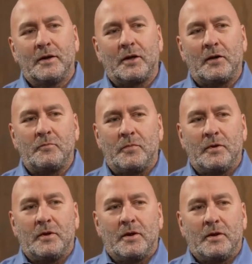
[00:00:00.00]
gonna
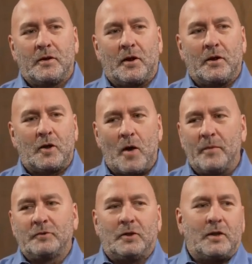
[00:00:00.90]
come
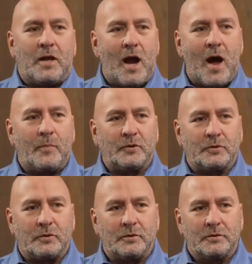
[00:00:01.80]
into the
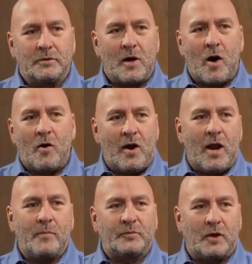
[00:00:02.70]
Capitol all
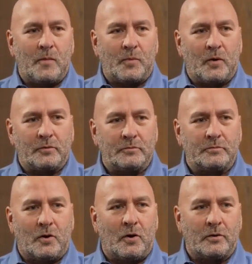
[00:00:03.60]
amped up
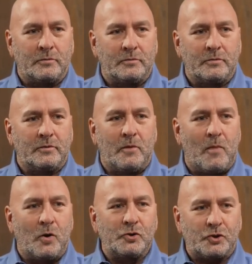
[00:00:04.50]
on
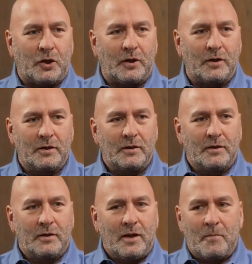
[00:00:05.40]
emotion
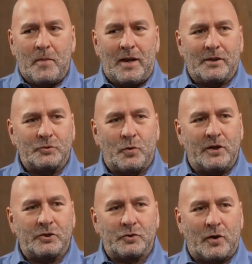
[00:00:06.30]
and make his
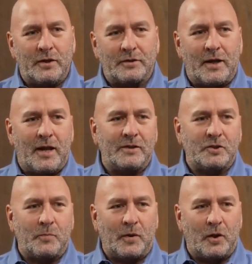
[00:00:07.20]
way straight to
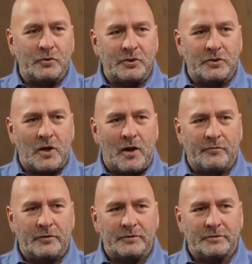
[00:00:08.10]
Nancy Pelosi's
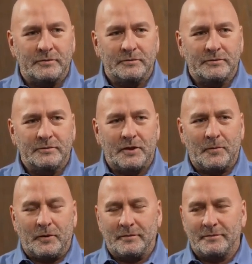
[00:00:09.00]
office? Come on.